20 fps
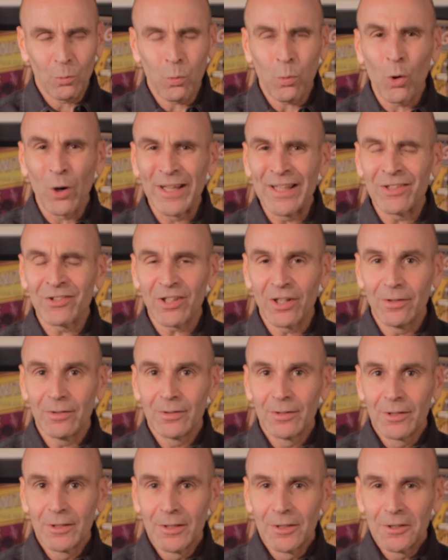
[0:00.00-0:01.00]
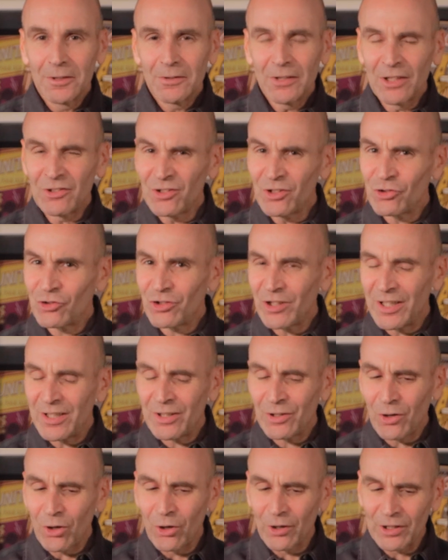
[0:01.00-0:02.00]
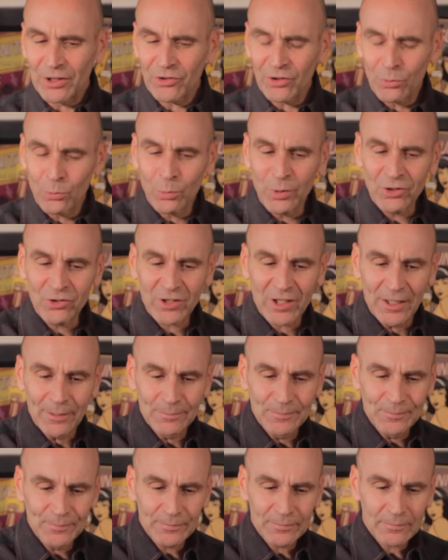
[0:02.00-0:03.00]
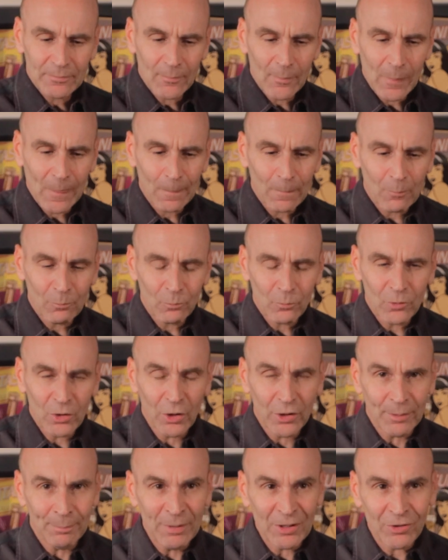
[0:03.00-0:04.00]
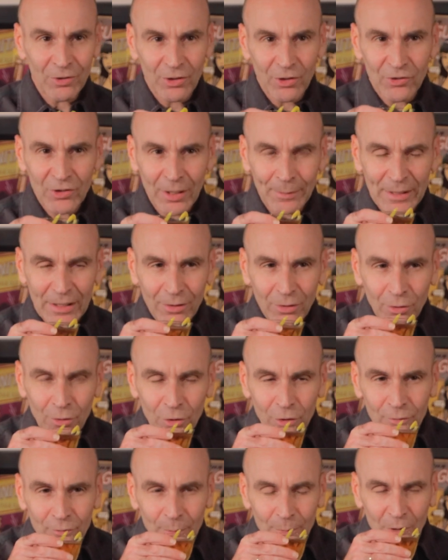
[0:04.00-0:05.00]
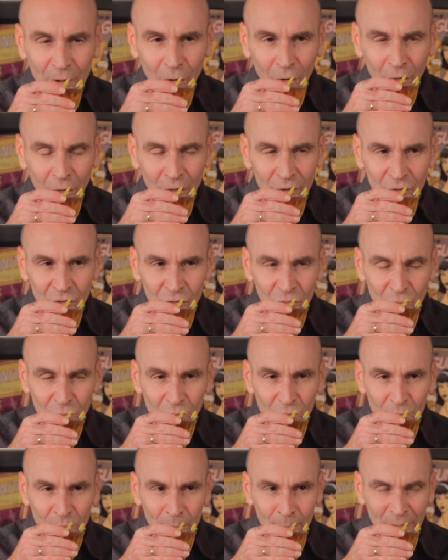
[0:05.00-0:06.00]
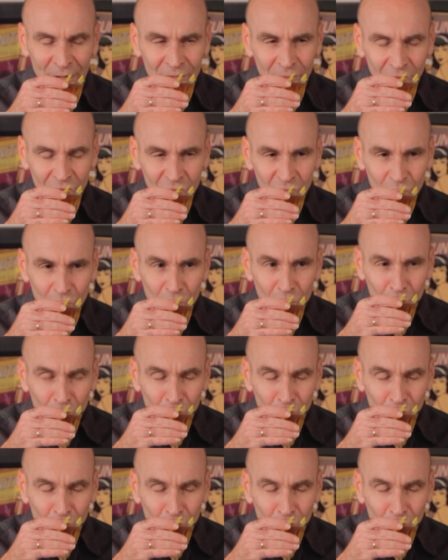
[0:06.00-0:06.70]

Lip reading: what is it? Is it gin or is it whiskey? You got the bitterness coming through from the orange bitters,